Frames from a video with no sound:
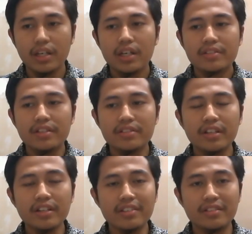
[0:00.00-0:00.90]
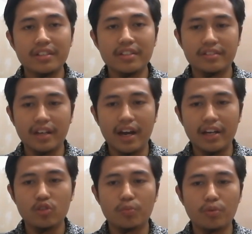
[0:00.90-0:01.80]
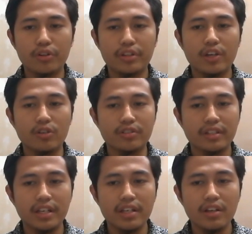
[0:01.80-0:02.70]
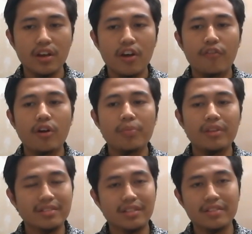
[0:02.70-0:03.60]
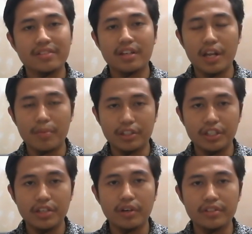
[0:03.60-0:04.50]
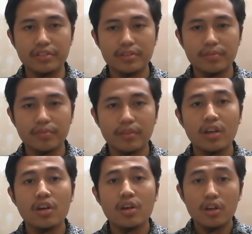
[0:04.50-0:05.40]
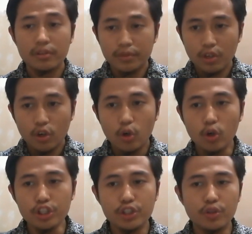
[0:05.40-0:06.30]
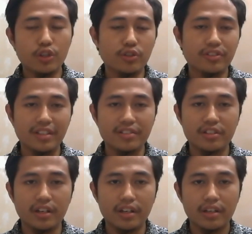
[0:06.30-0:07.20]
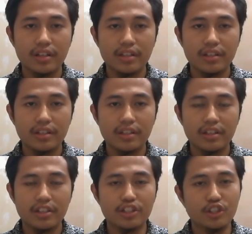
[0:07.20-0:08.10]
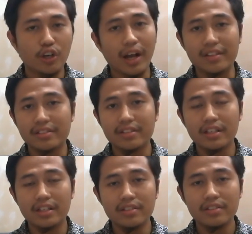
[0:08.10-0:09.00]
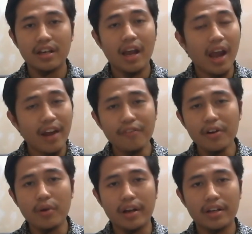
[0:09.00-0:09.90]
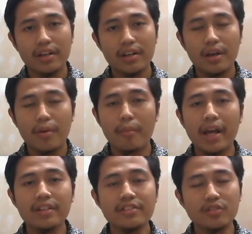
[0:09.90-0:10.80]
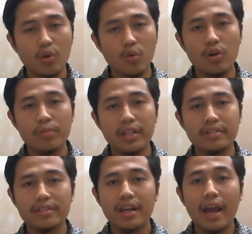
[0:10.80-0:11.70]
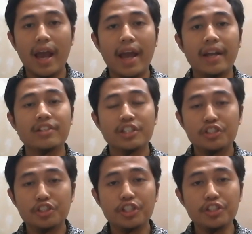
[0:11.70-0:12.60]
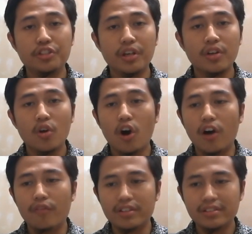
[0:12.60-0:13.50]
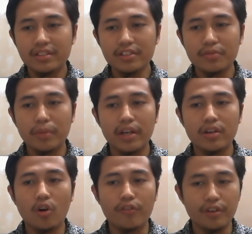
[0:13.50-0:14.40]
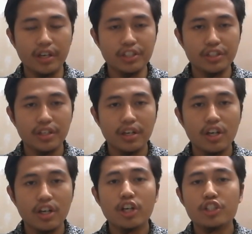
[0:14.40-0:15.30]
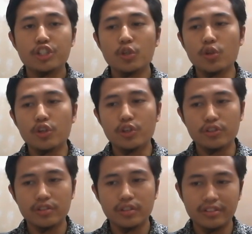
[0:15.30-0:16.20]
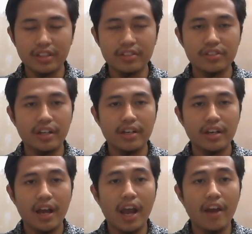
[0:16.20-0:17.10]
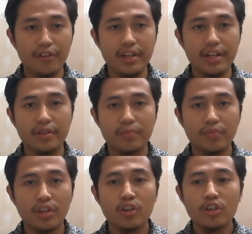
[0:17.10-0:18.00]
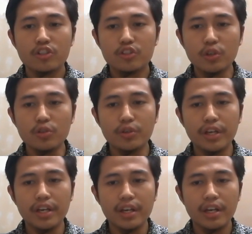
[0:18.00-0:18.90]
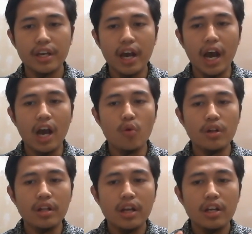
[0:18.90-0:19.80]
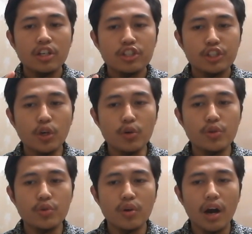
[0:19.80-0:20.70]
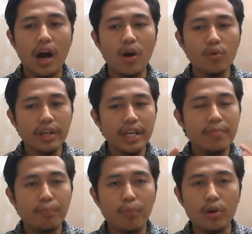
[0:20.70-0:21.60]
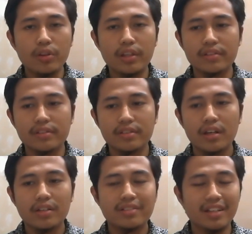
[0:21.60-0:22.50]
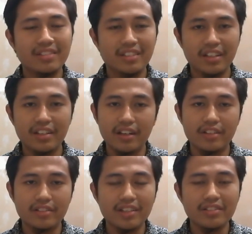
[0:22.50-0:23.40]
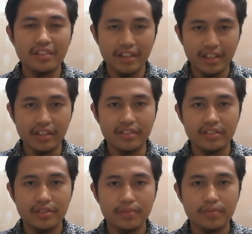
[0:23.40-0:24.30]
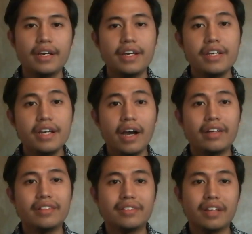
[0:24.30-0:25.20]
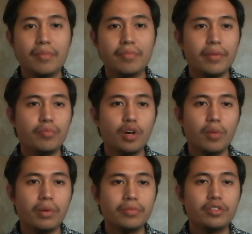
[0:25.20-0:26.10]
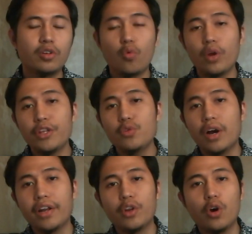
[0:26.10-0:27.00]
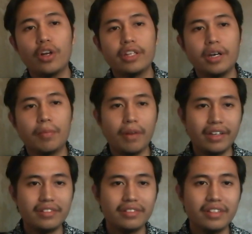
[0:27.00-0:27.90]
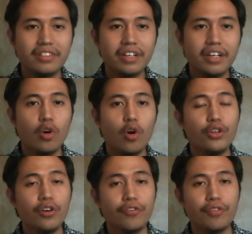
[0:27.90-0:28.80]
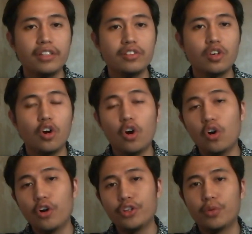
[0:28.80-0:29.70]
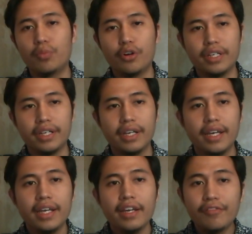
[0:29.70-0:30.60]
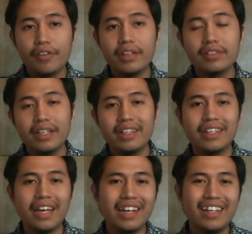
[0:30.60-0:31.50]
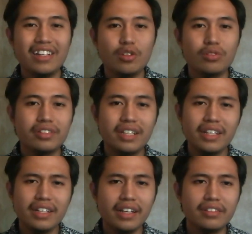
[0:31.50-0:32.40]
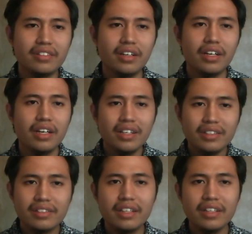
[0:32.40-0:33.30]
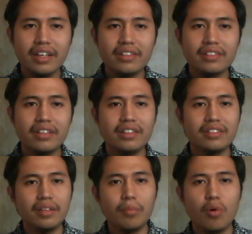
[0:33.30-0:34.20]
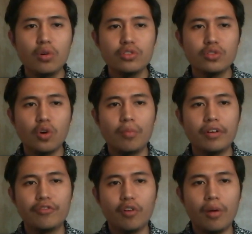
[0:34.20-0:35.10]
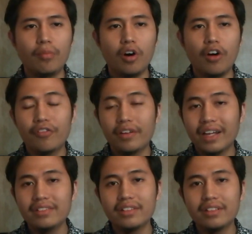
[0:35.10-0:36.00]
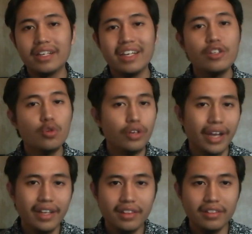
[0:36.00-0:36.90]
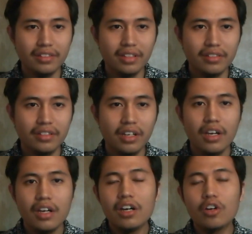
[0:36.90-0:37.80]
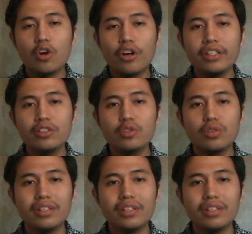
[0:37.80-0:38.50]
Sunscreen is designed to protect your skin from the sun's damaging rays. Who should use sunscreen? The short answer is everyone. Men, women, and children over 6 months of age should use sunscreen every day. So today, I will show you how important sunscreen is. Here are the some main problems when you are not applying sunscreen on your face or on your body. First, it can lead to skin cancer. Skin cancer is the most common form of cancer in the United States. According to the